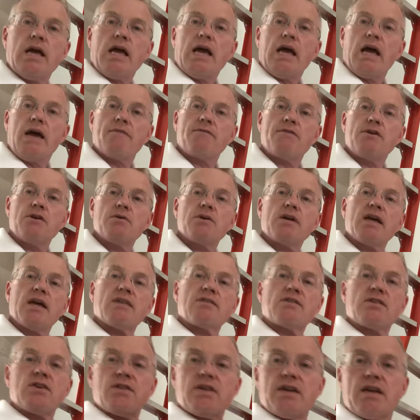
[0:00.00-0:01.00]
if you
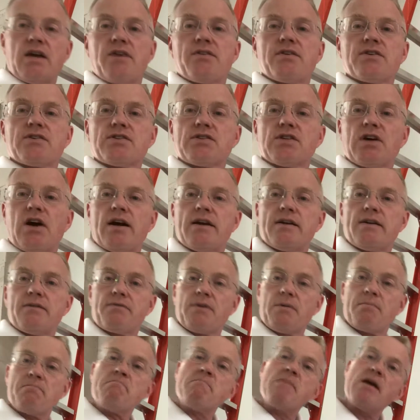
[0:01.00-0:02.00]
get to the other side
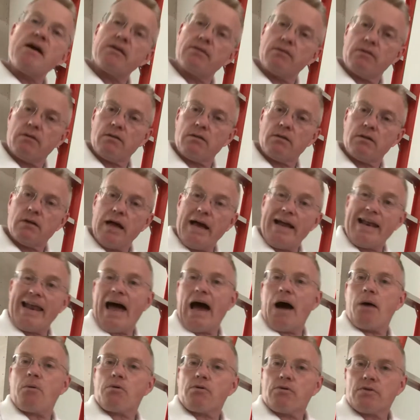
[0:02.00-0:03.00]
of the middle an
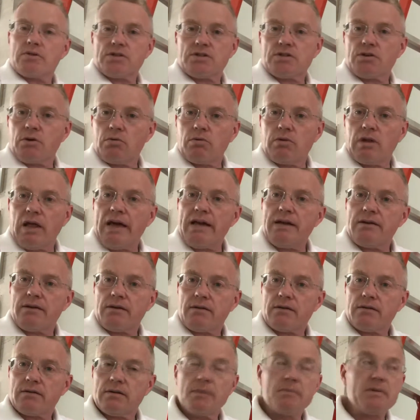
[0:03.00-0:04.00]
hour or so
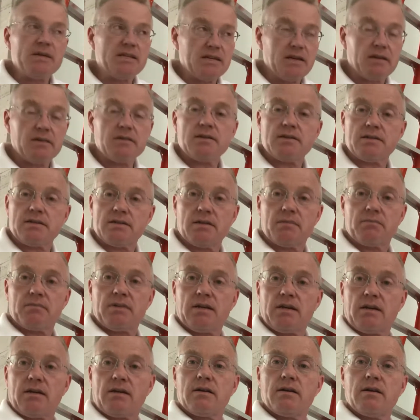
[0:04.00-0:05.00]
later, let me tell you
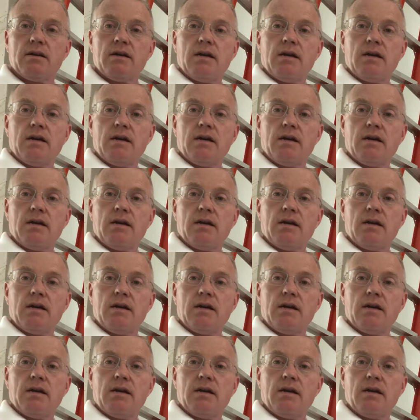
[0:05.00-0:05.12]
something.